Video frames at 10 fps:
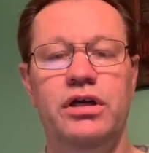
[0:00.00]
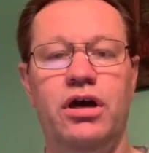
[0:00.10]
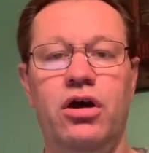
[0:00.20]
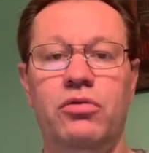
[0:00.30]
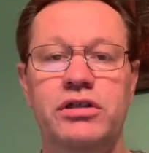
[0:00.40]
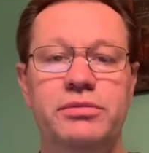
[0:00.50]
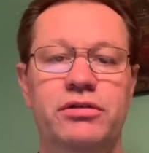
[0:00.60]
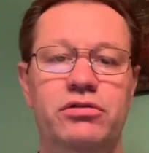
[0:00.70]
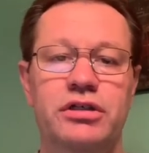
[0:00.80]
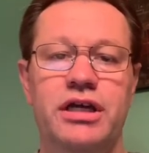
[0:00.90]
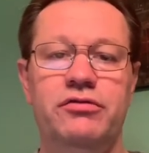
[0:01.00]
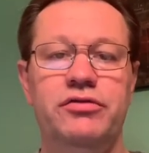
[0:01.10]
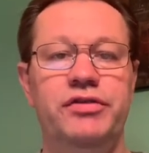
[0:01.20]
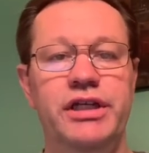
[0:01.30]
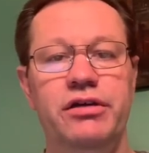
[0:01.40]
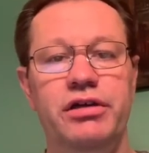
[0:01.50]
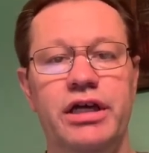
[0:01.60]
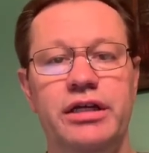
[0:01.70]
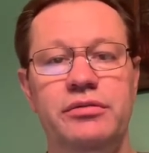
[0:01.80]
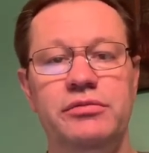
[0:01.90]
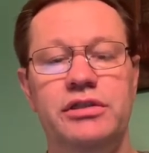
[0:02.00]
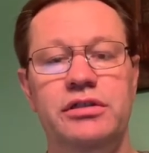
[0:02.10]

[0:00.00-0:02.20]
Always be on the lookout for video games.